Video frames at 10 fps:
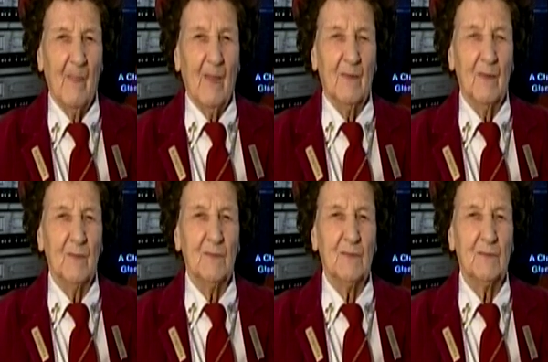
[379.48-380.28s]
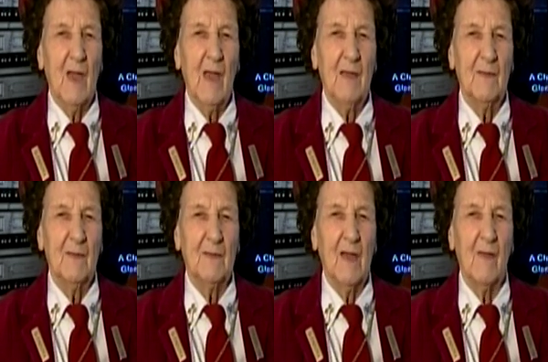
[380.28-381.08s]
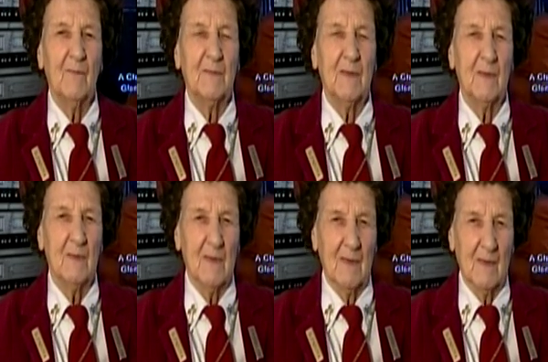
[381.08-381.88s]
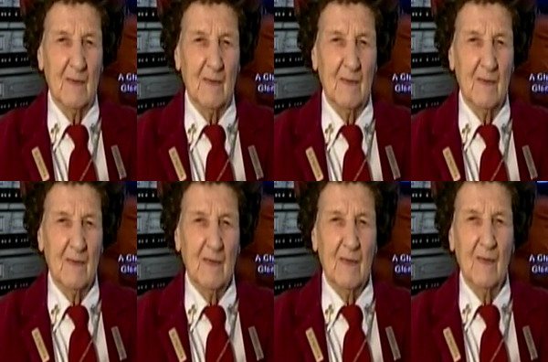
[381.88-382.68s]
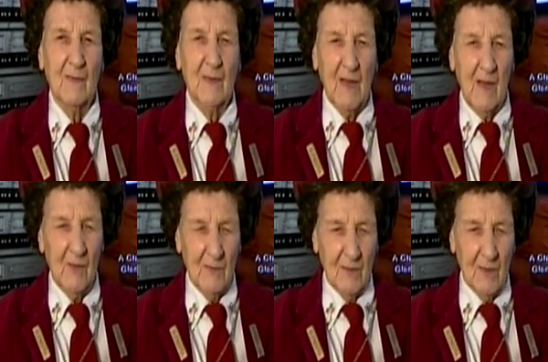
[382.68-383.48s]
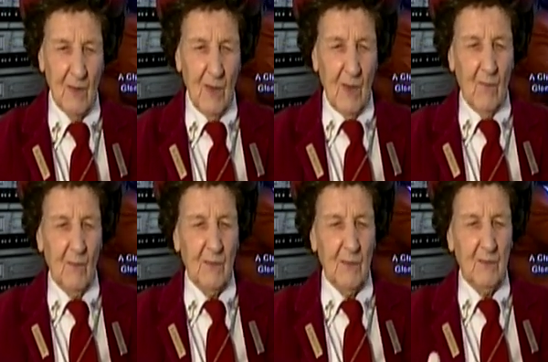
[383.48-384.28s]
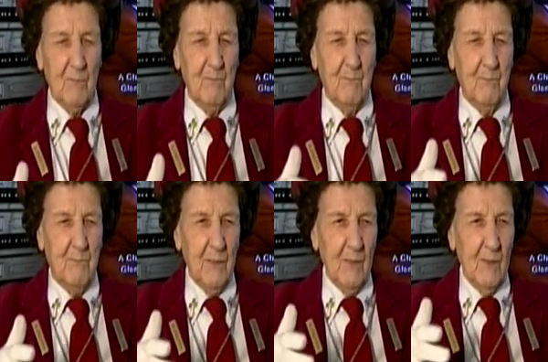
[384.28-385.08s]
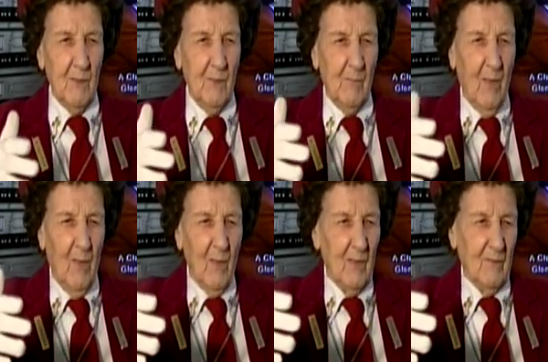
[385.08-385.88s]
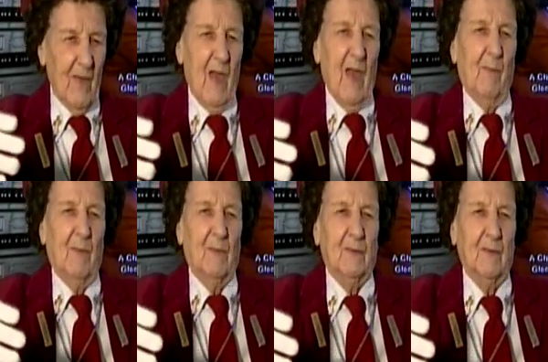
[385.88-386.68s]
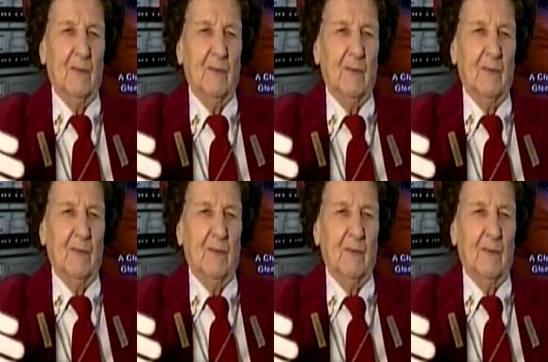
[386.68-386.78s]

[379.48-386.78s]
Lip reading: There was a sign in the cafeteria on the counter with this beautiful bowl of apples.